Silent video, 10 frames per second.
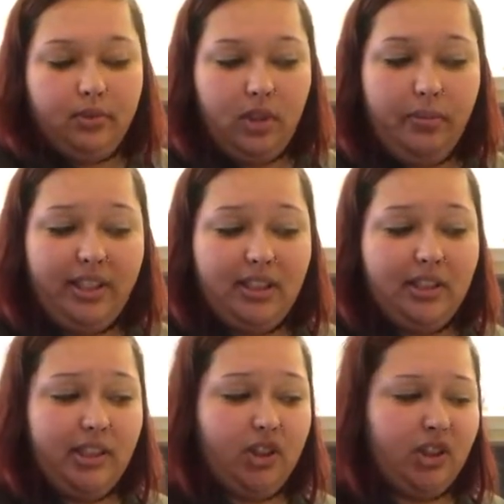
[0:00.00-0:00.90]
I'm
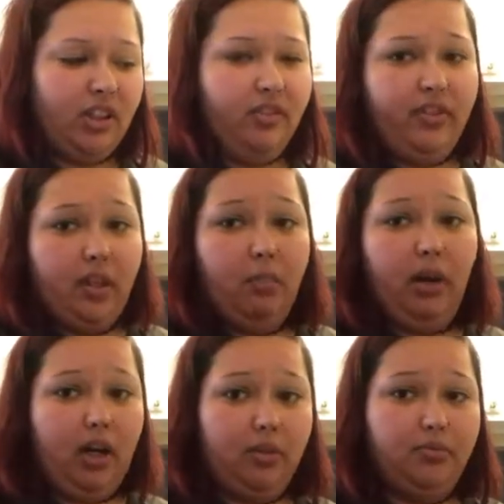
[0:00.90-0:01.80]
basically just going to fill the
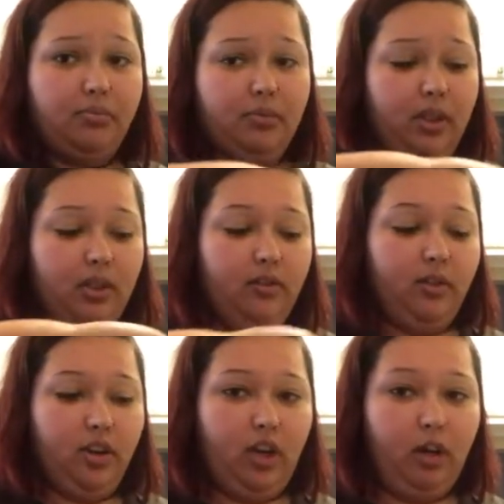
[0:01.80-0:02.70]
bottom of
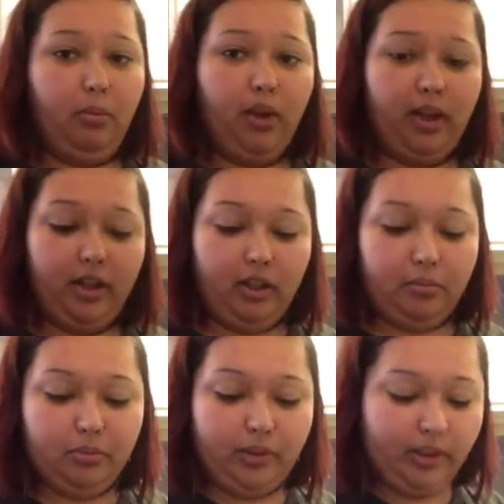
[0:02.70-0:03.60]
the crock pot up
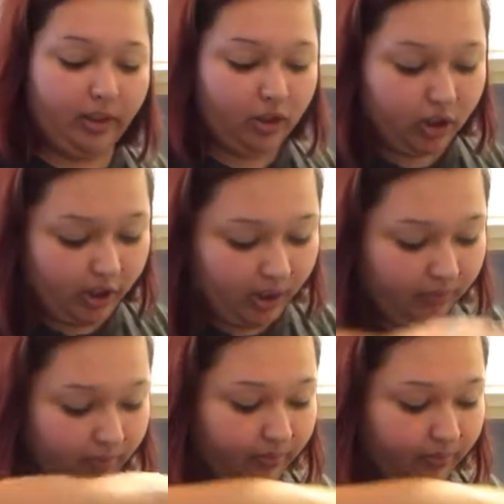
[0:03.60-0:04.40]
with chicken.